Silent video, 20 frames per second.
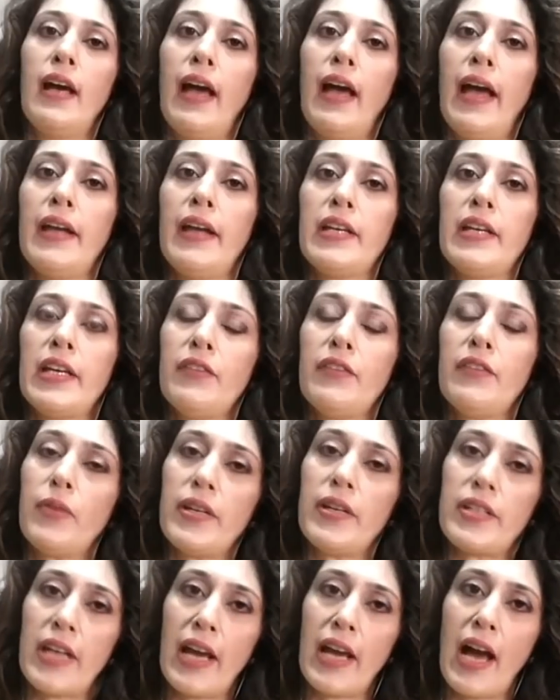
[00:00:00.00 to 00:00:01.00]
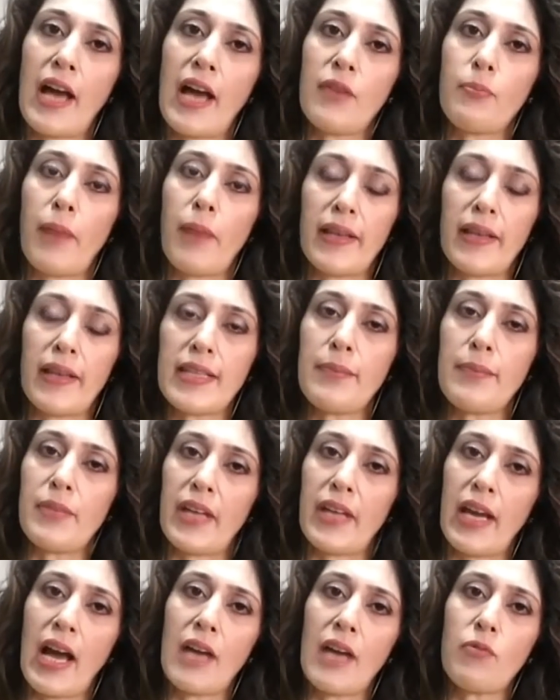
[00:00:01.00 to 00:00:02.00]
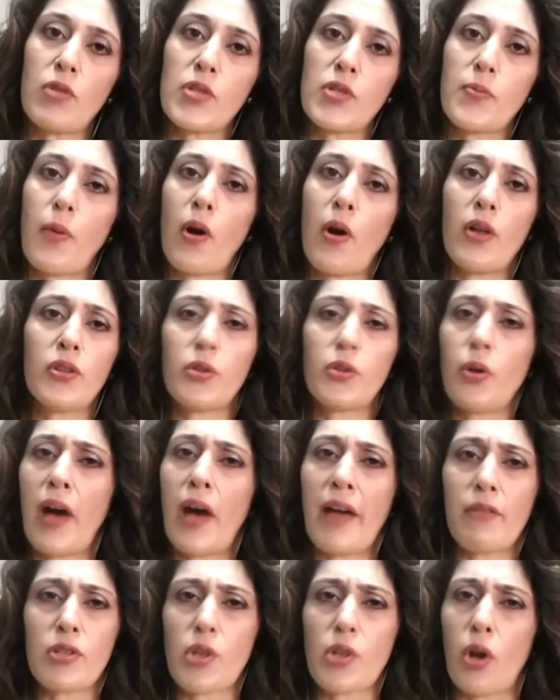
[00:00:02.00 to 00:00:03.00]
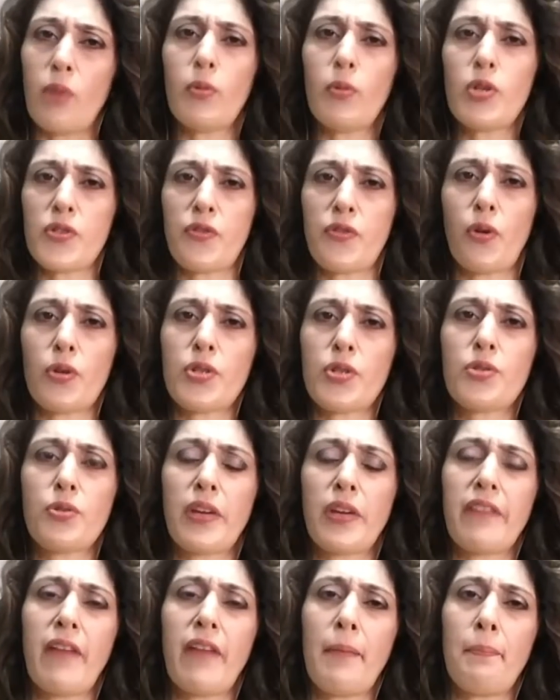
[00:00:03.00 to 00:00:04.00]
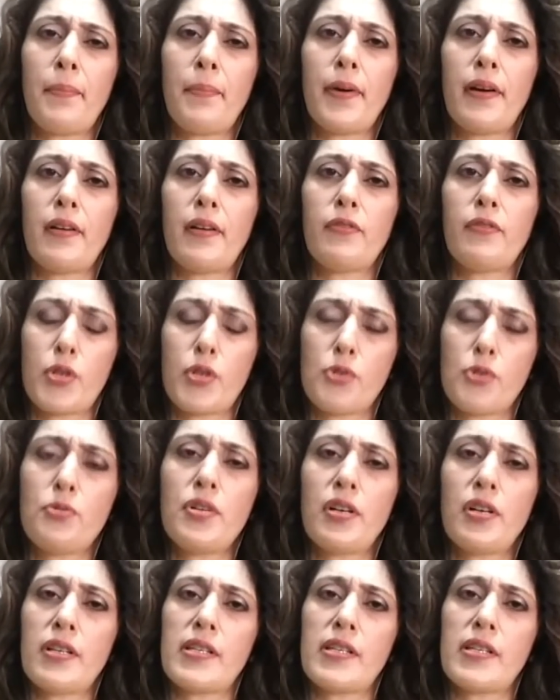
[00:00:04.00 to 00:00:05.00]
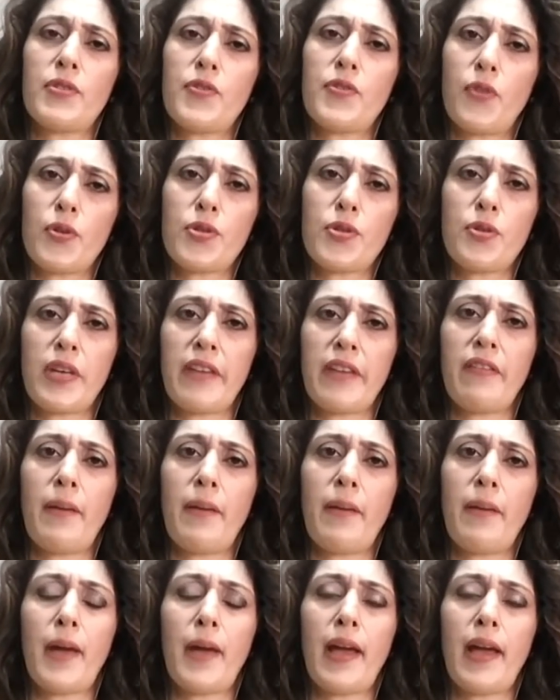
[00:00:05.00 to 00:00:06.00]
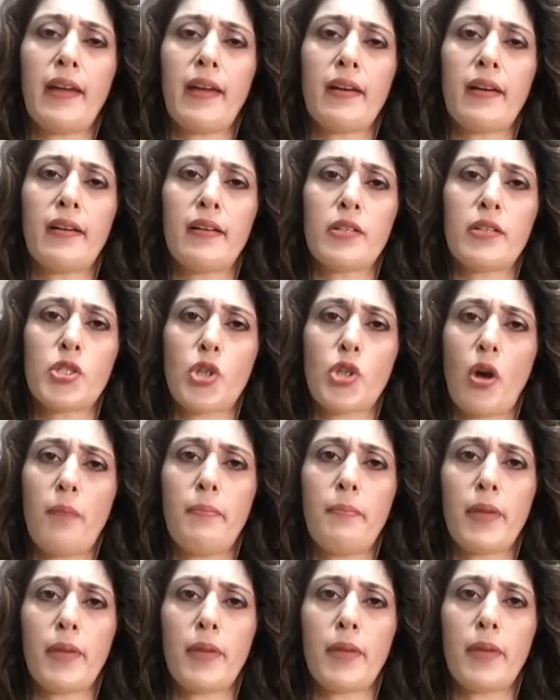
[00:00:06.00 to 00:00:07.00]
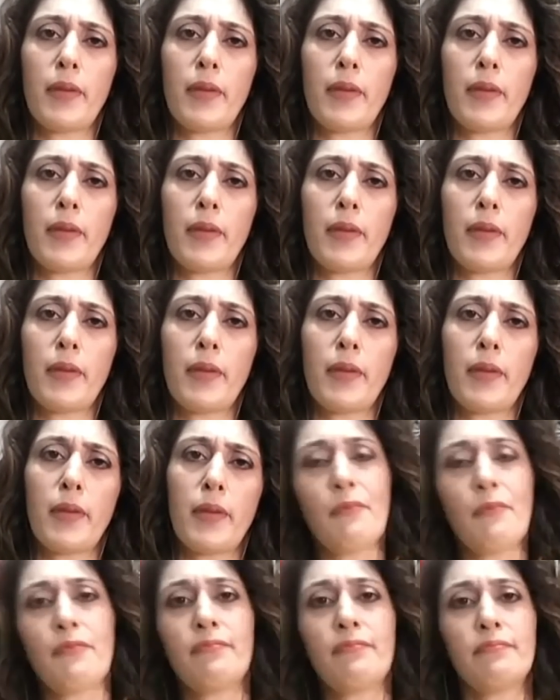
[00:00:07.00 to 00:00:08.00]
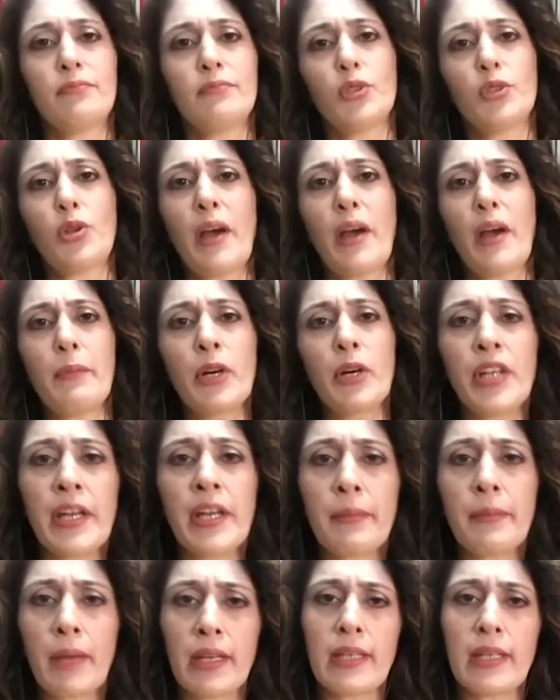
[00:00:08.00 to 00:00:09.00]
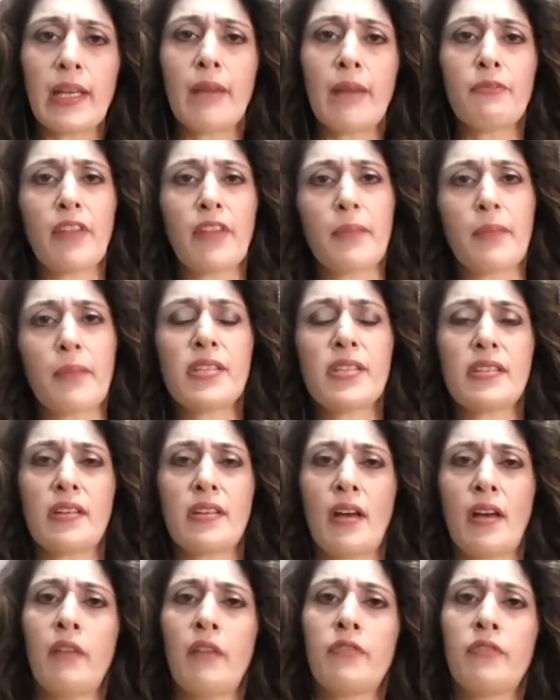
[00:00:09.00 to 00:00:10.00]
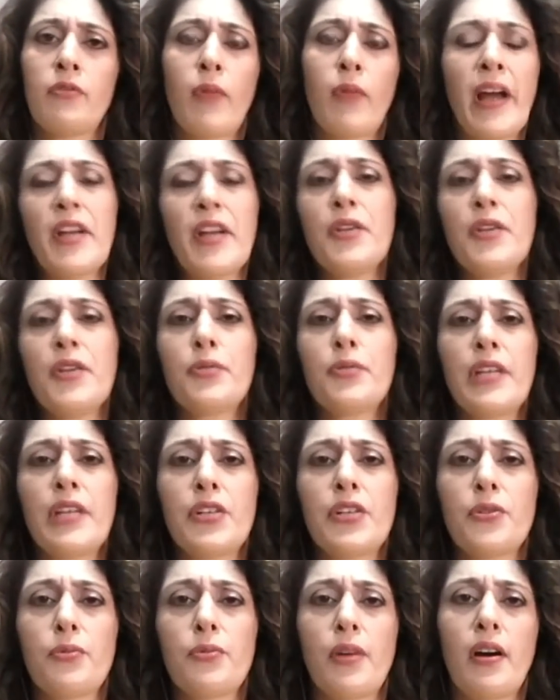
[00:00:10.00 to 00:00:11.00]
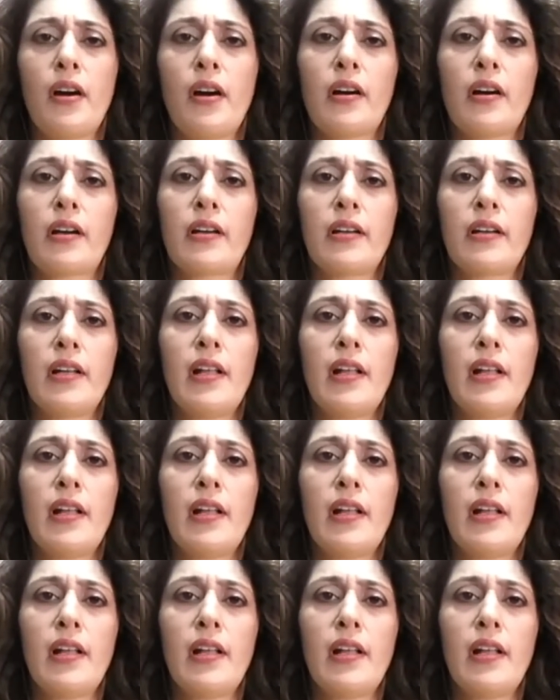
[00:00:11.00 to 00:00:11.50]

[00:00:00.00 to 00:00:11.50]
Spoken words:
And even when Rehan, by the time Rehan was born, so I was almost forced to give up for 2 years. I was forced to give up my job because he felt that I'm earning money, I'm famous enough. Why do you need to work?